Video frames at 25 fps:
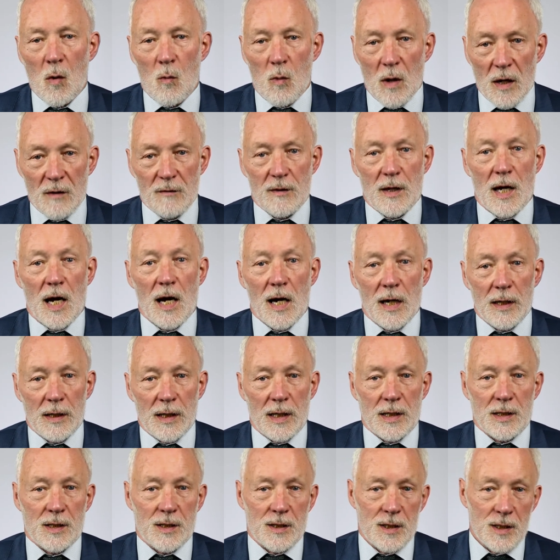One of the
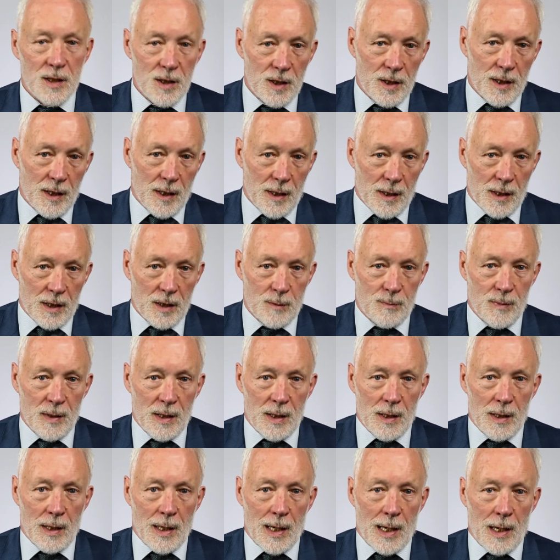highlights this year has
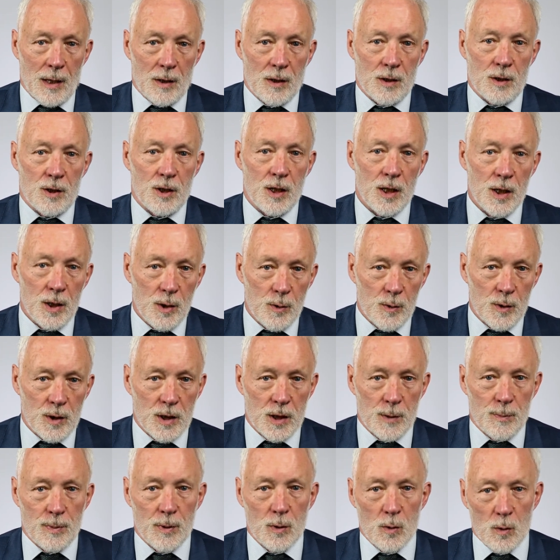been our continuing
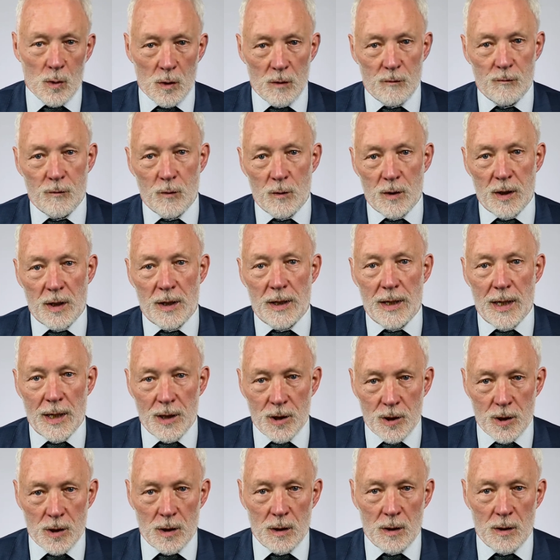support for the
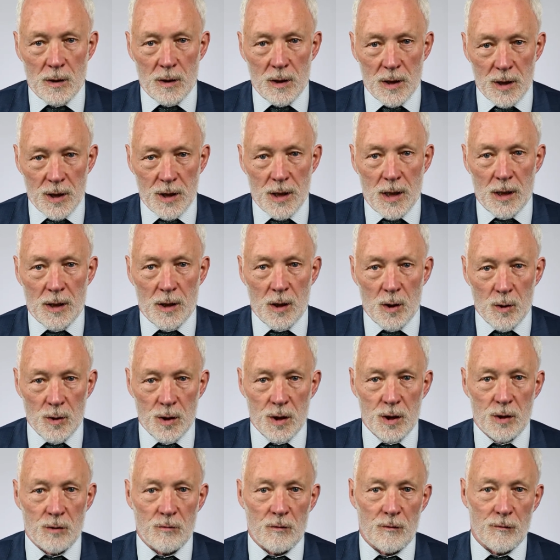National Early
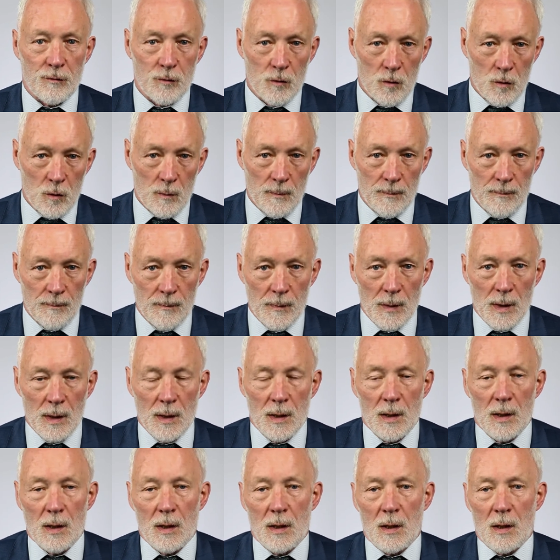Psychosis Reform.
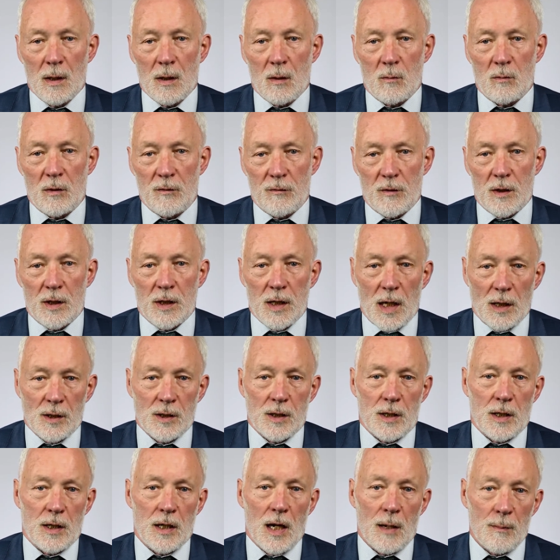We've
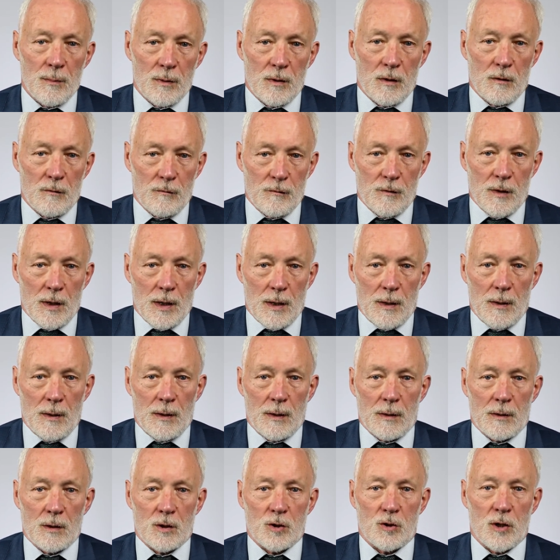conducted a number
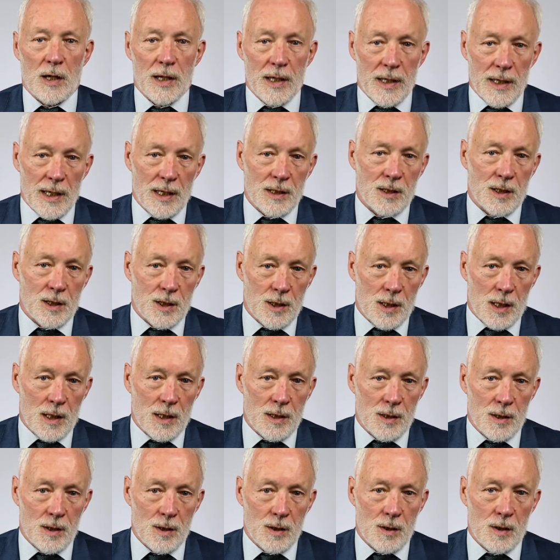of training
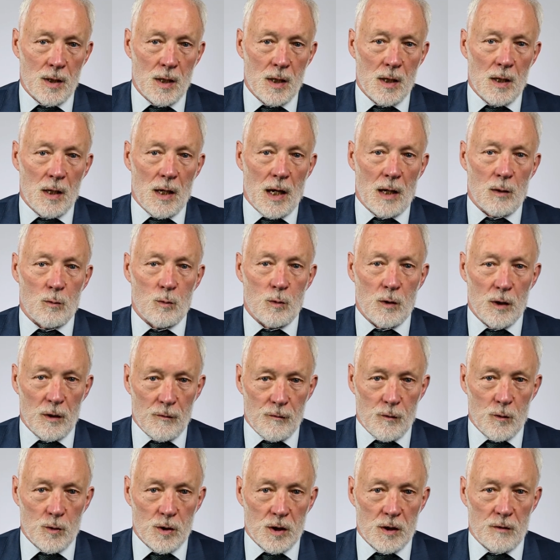exercises and
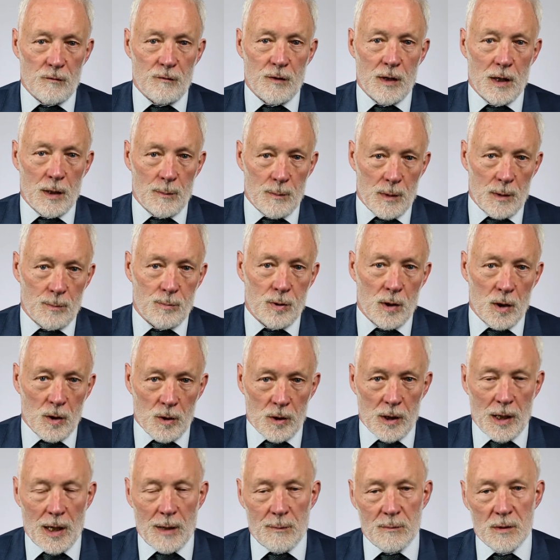workforce development
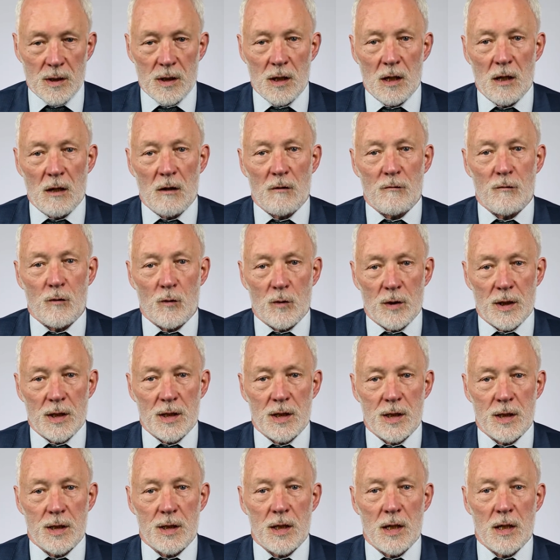programs for
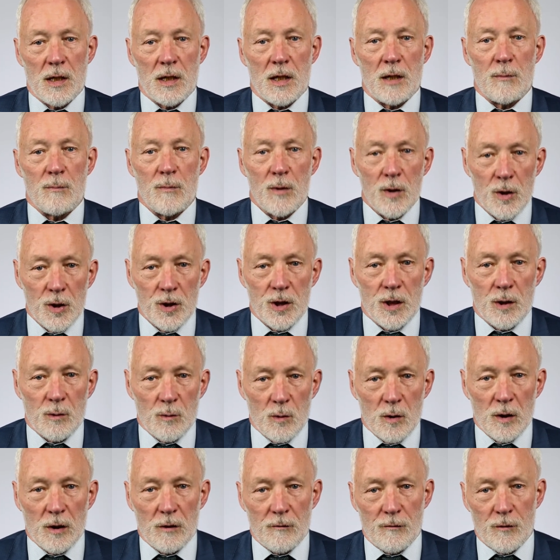this emerging
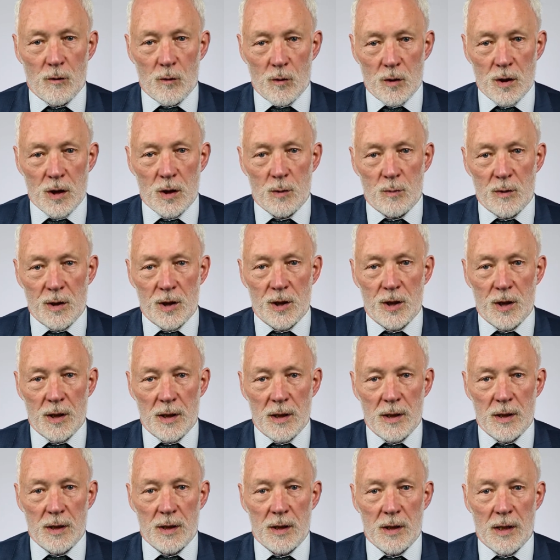workforce, which
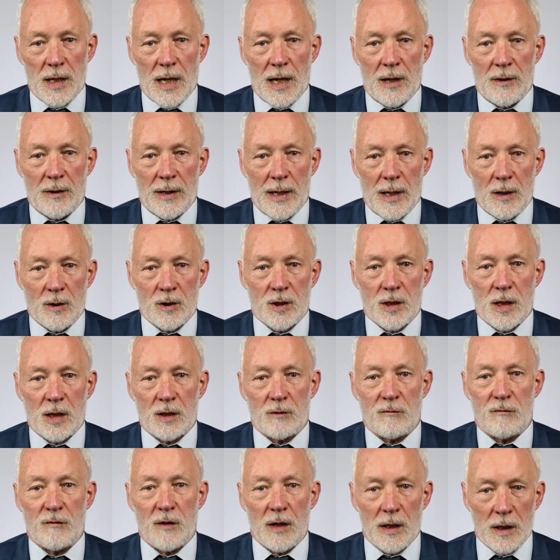is carrying out
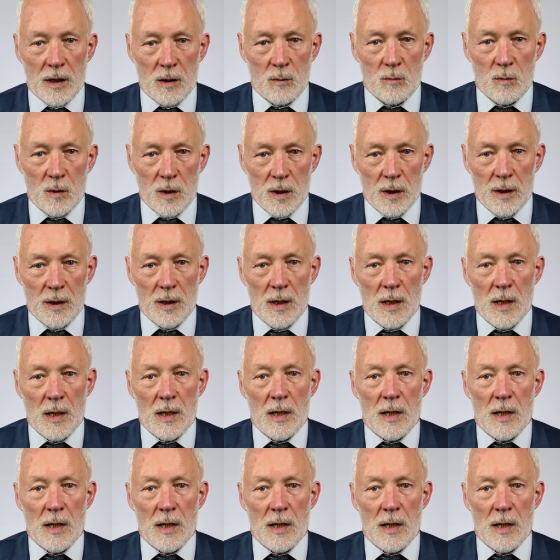such vital work